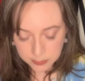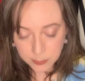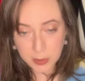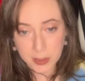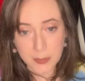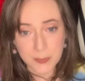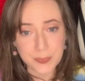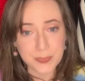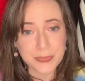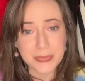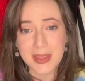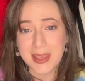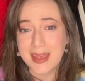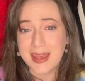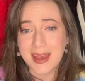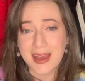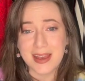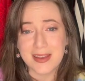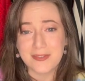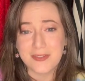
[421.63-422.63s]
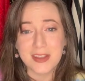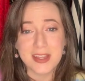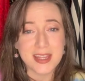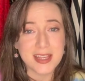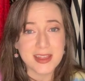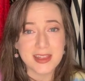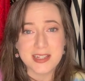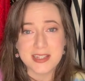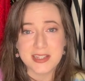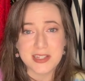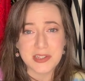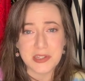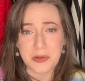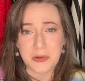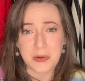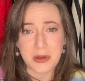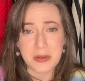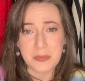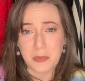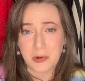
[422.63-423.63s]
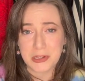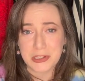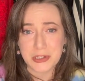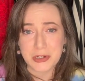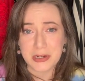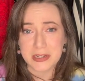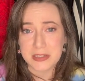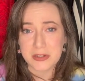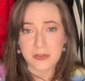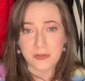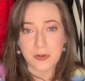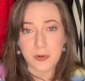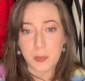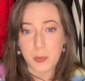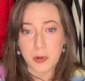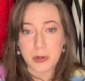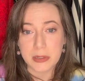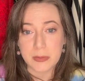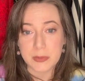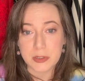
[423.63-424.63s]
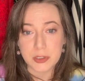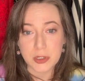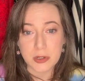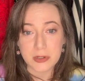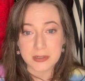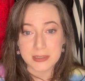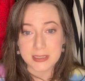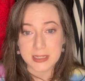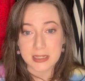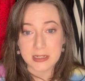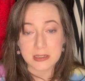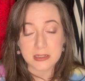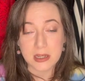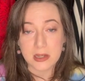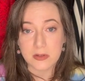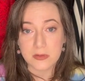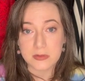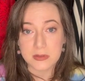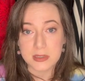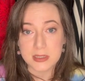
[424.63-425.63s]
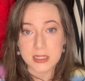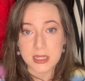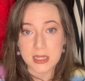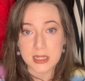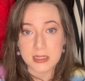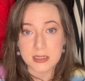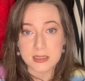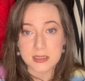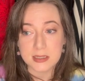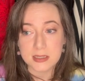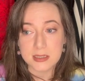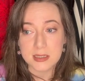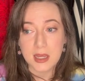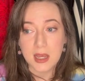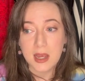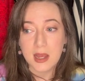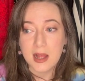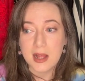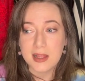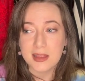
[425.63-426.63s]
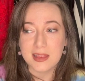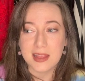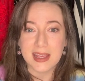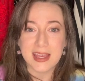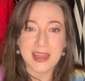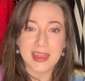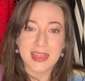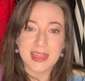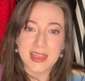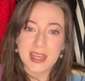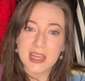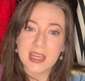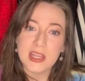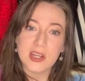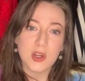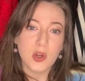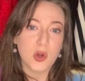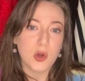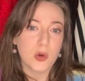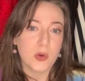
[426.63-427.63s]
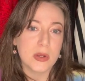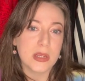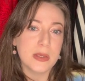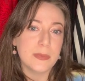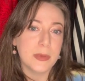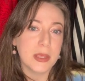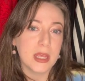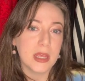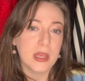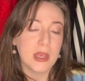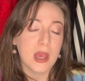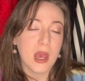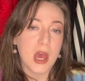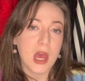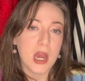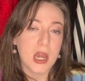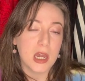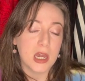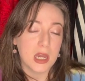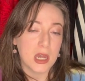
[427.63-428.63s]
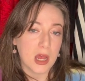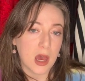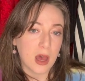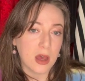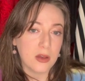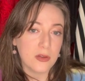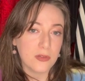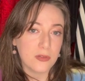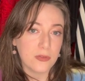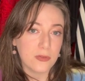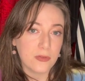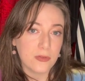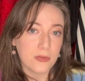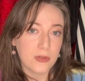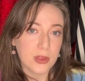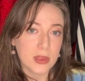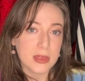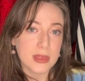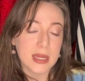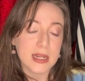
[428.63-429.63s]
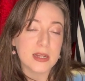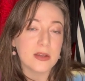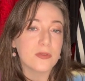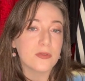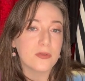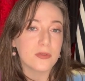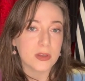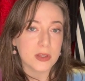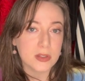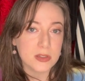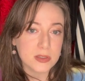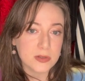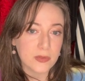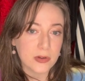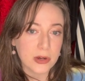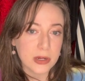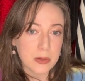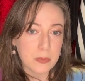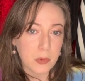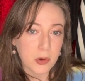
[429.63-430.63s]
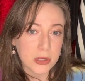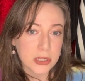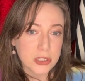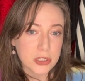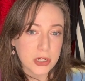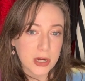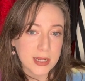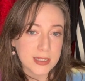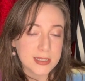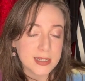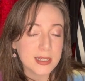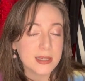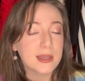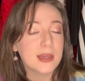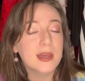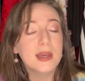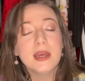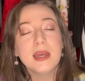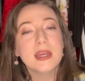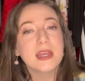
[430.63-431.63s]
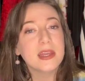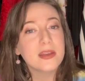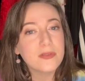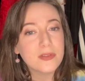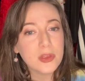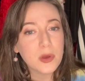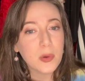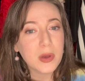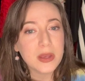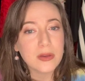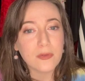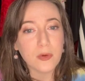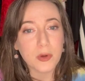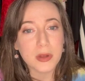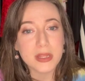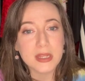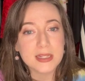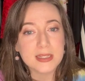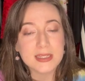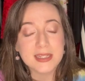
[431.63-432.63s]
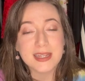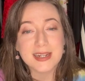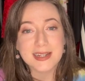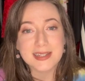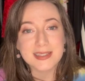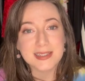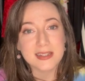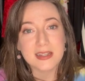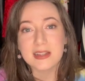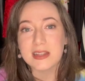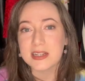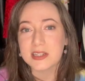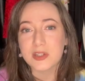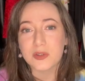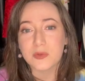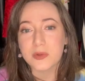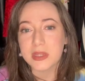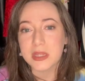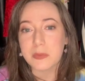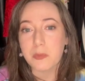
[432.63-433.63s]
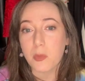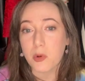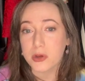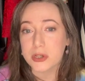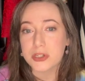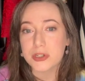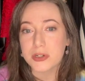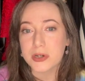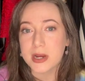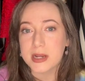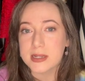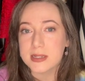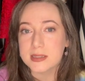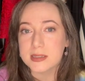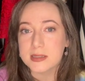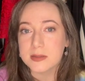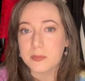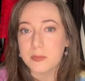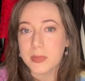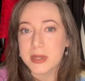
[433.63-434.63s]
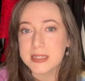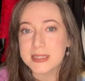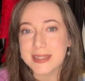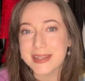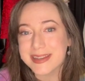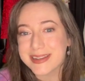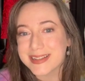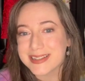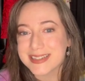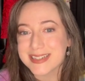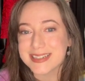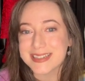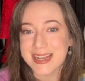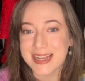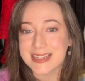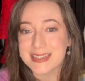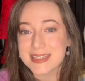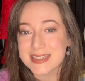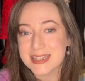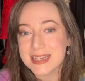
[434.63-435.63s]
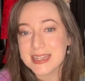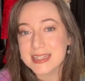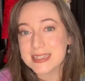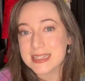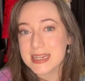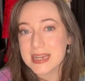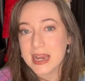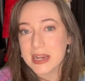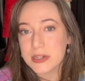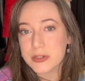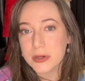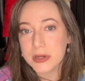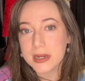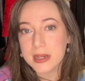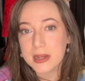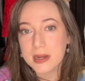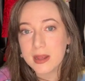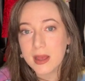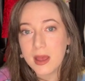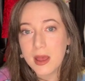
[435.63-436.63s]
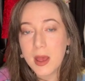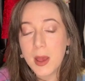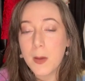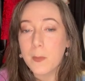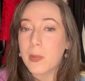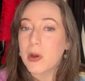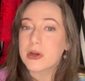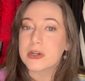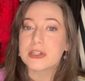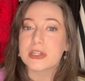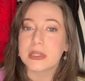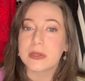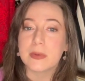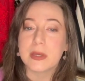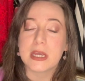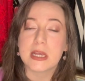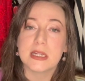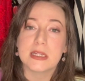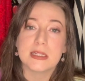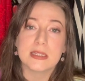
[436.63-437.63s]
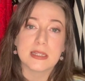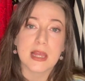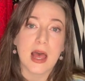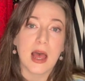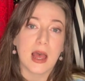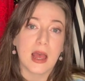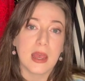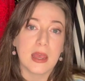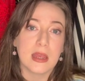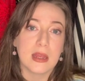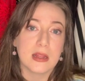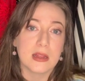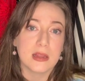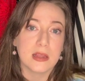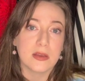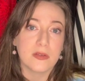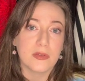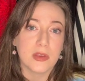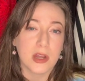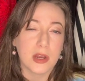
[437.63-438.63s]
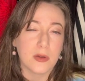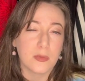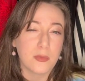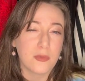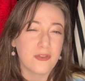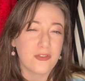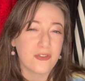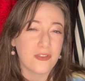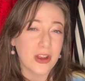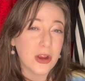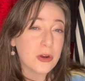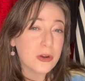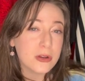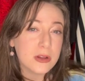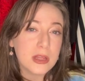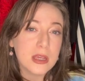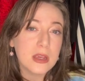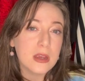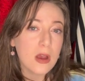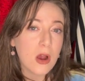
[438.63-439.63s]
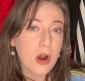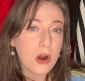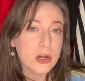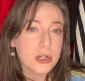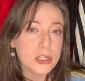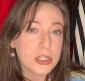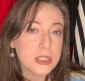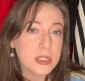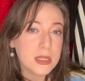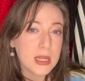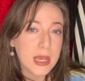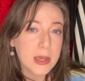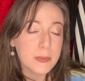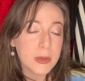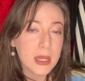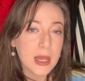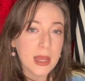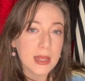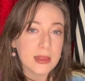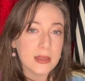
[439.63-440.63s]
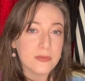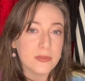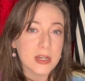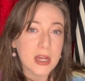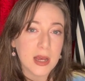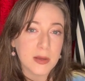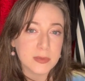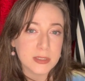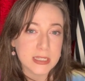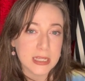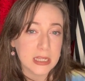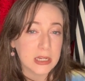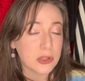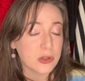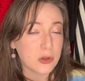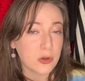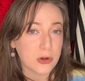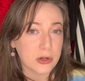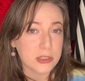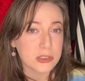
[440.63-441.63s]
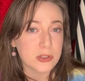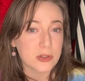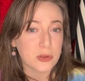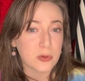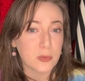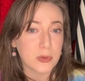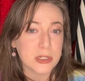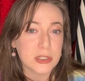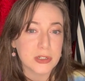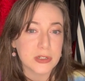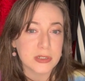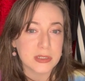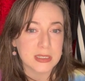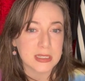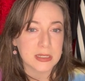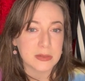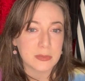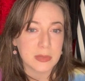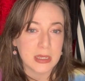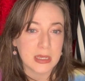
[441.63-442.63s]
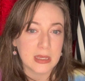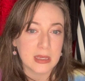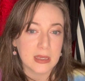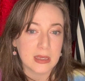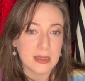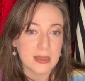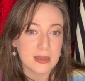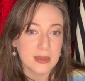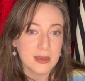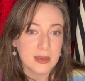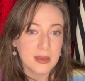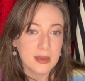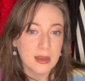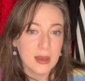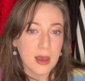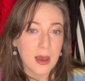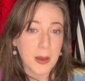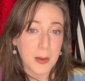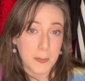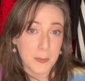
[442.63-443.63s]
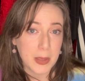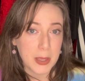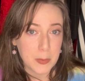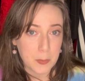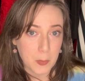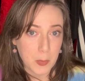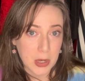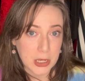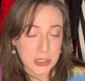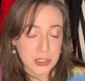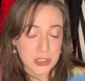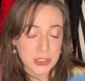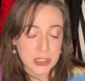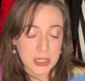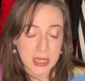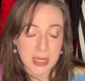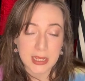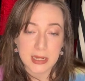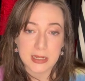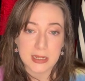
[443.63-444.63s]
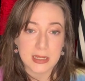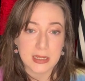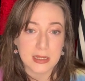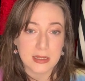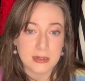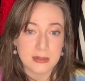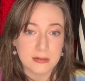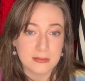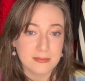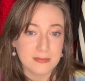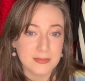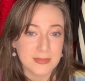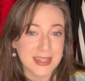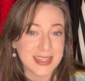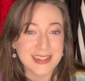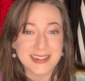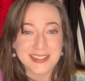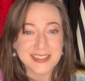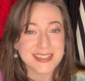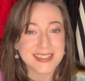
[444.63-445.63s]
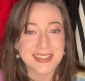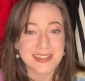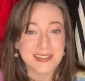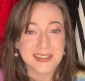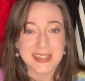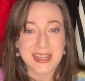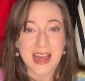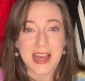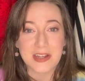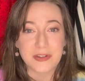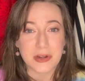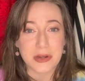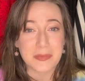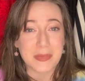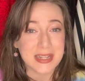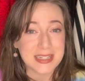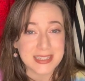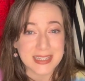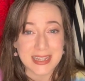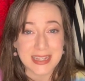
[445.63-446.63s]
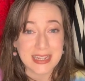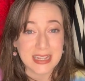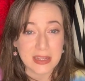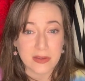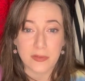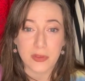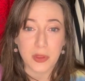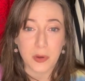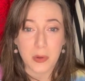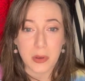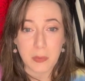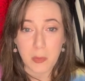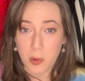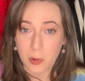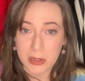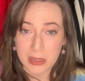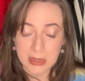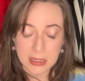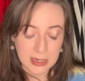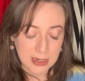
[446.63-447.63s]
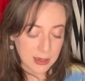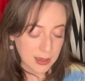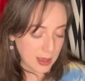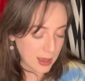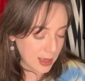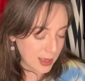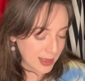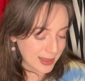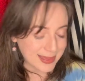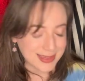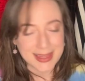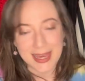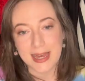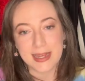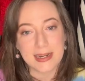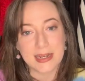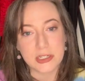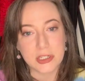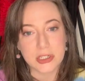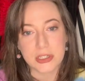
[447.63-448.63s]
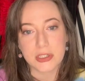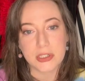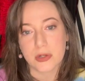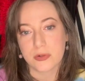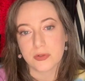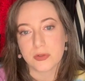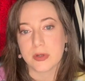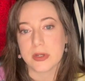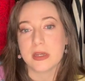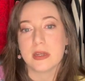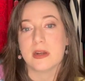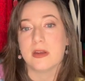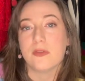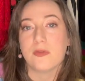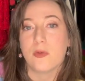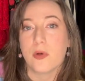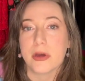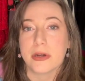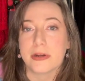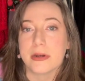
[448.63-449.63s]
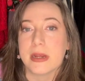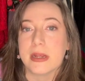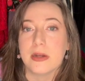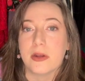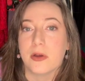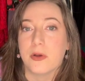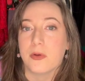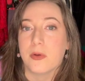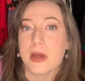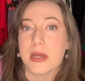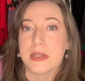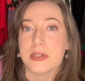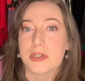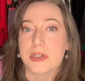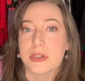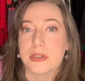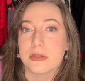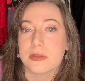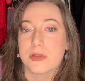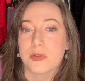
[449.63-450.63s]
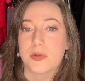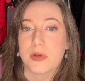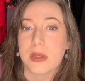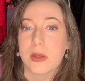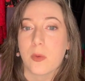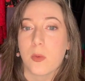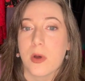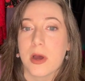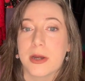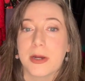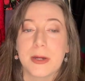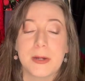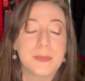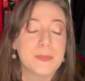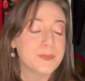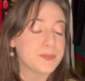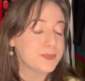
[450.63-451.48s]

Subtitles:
but I feel like this is a great moisturizer for pretty much all skin tones. It's like thick and creamy enough that it feels very moisturizing. Even though I have oily skin, I still like to really moisturize my skin because it tends to get dehydrated, partially because I live in a fairly harsh climate. I live in upstate New York, so the winters can be a bit much, and it'll still dehydrate my skin even though I'm oily. That, and I just don't drink enough water. I know I should drink water.